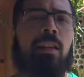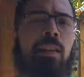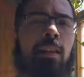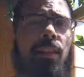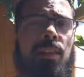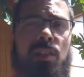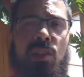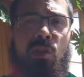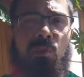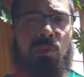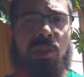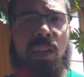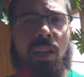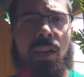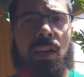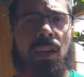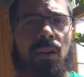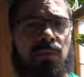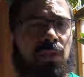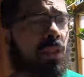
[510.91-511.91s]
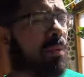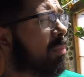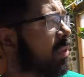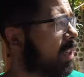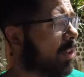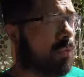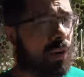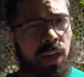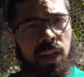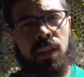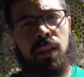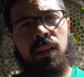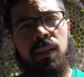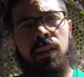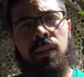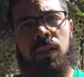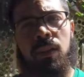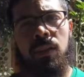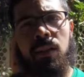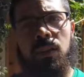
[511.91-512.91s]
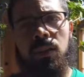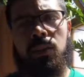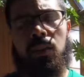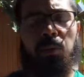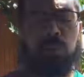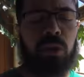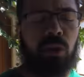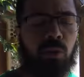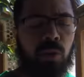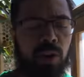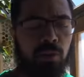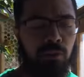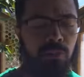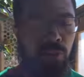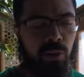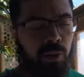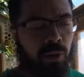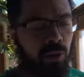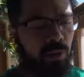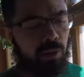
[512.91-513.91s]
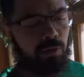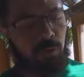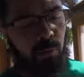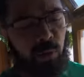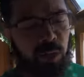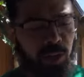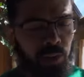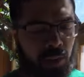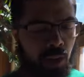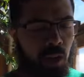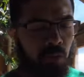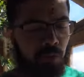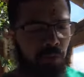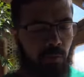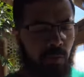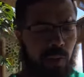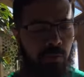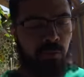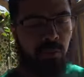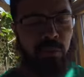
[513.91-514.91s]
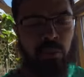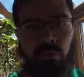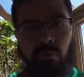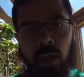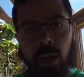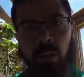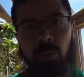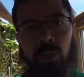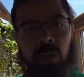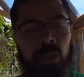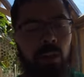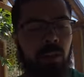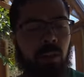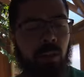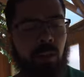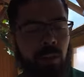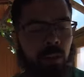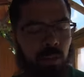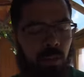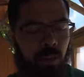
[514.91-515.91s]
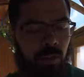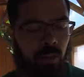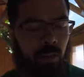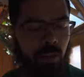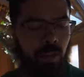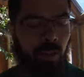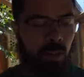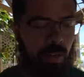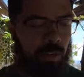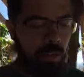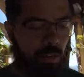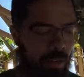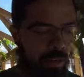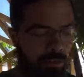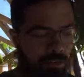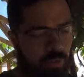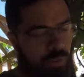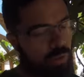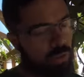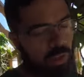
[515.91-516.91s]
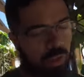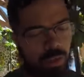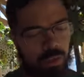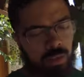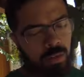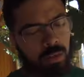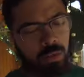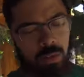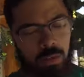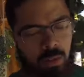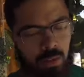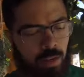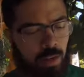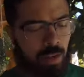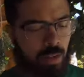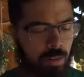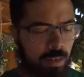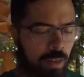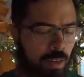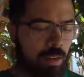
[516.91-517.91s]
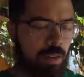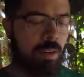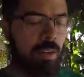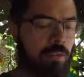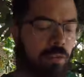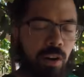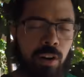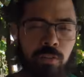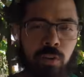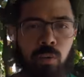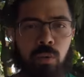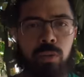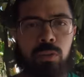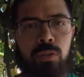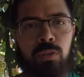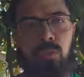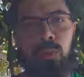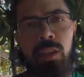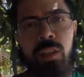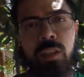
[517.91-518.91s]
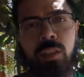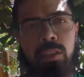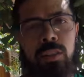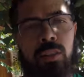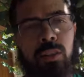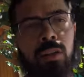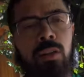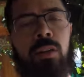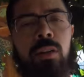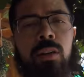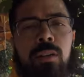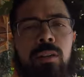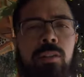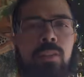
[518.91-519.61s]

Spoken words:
This is the beginning of something great for myself, great for my family, and great for everyone who's willing to learn.